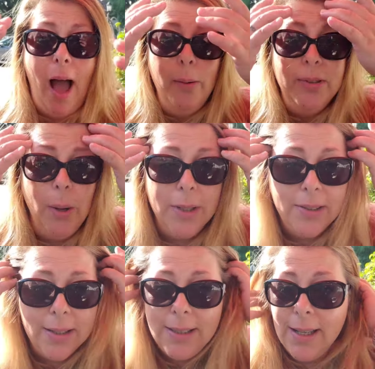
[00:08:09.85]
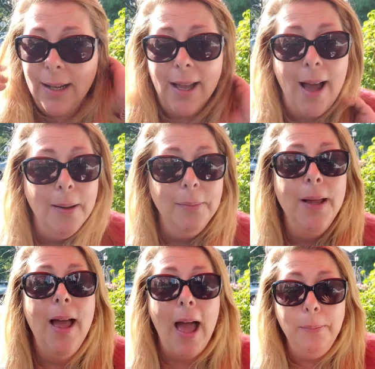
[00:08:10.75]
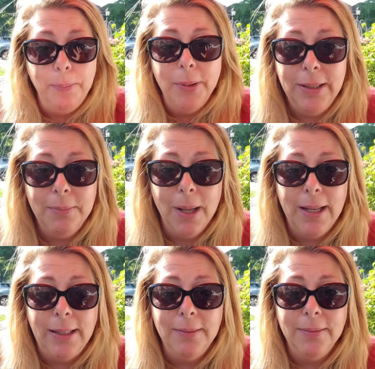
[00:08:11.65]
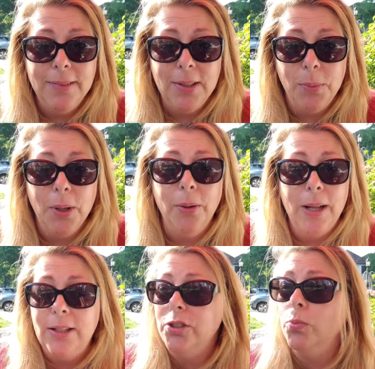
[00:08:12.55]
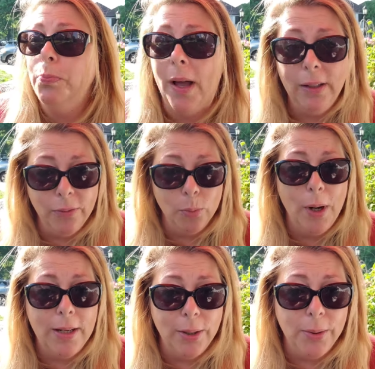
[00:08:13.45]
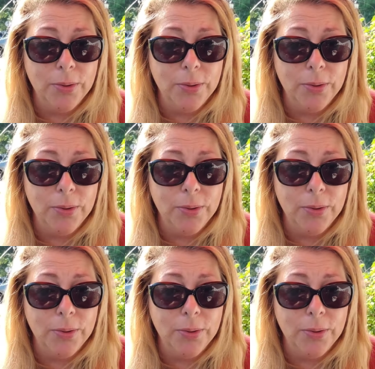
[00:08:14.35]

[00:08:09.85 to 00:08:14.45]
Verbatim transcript: I was going to Scentsy.com and putting in my zip code and just buying from randos,